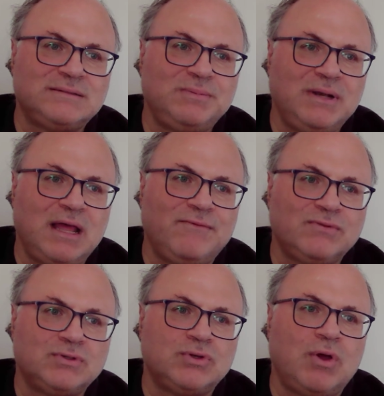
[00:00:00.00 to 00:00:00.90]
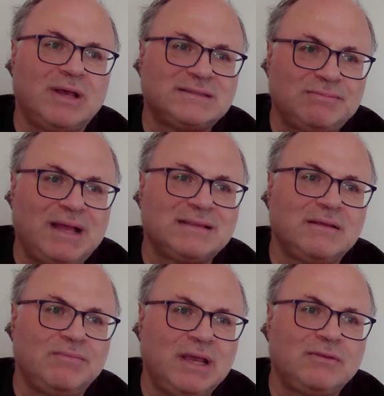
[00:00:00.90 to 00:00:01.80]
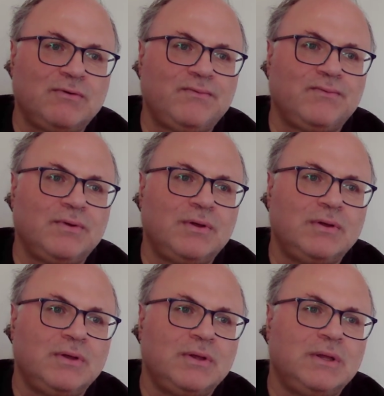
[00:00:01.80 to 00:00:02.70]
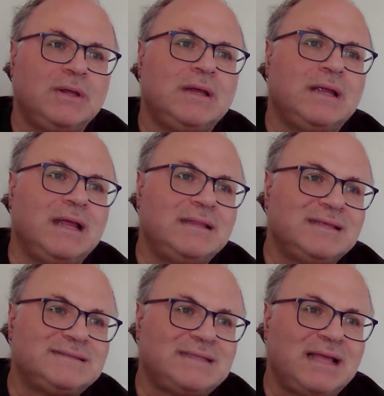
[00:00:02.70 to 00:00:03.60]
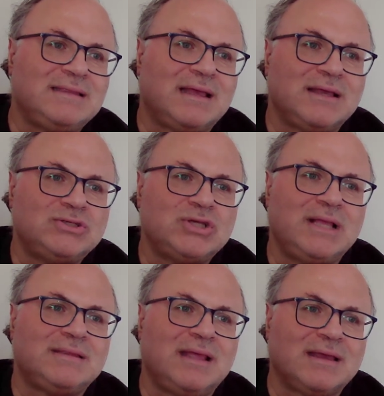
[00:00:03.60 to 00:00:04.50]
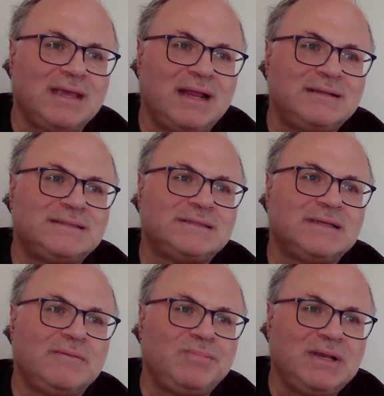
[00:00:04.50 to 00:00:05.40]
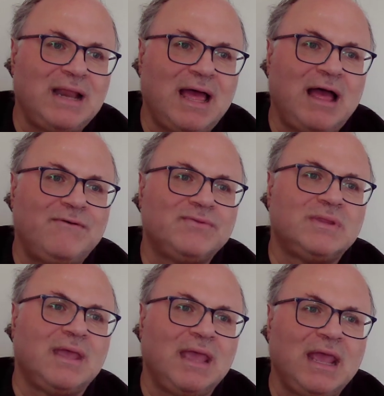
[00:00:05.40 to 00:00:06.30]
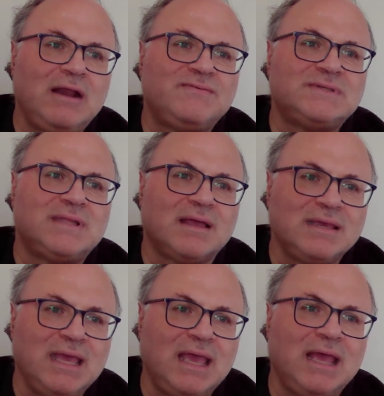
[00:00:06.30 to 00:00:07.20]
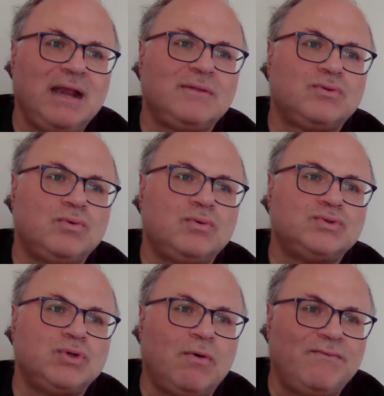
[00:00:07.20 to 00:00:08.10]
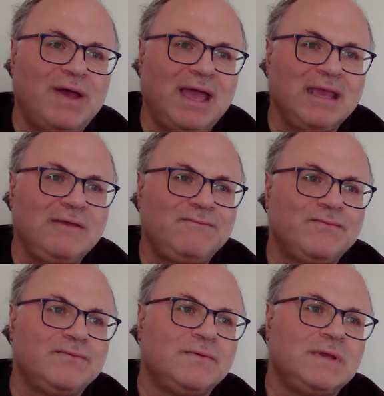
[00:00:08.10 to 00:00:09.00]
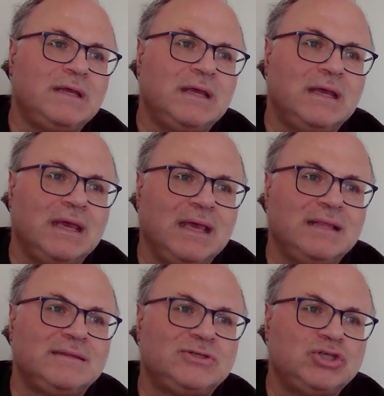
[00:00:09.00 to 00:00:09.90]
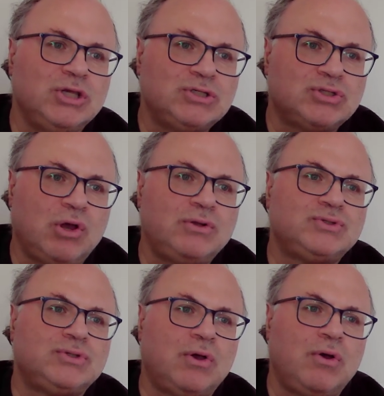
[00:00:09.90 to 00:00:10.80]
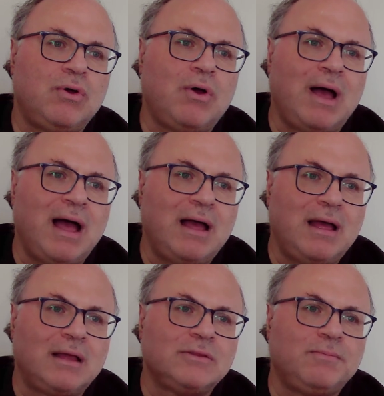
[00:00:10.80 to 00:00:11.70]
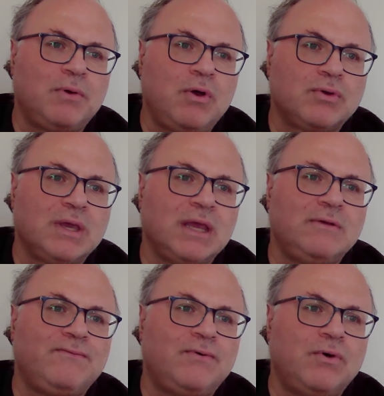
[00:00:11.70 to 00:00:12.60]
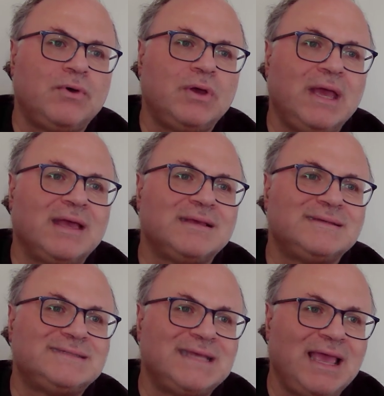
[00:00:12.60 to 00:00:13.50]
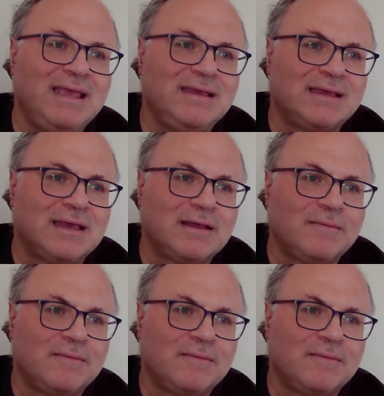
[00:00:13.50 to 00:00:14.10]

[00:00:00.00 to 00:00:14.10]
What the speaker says: beloved. So Asmat, the maid of NESTAN DAREDJAN, TARIEL's beloved, helps TARIEL to survive, and she is also heartbroken for her sake.